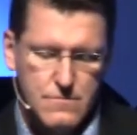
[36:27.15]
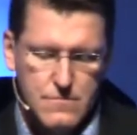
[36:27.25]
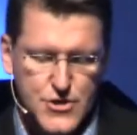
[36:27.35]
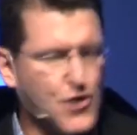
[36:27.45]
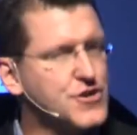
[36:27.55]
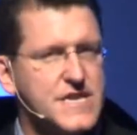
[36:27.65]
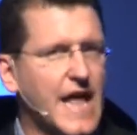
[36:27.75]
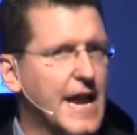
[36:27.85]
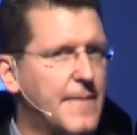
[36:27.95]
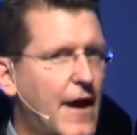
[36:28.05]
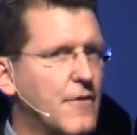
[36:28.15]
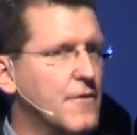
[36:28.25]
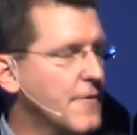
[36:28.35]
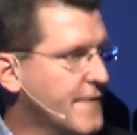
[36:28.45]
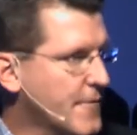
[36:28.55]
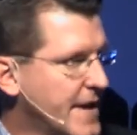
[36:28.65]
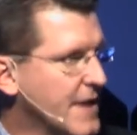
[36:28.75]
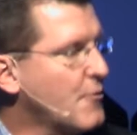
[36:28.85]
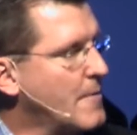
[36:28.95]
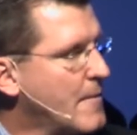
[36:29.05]
Church is not about for me.
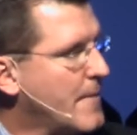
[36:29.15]
Remember,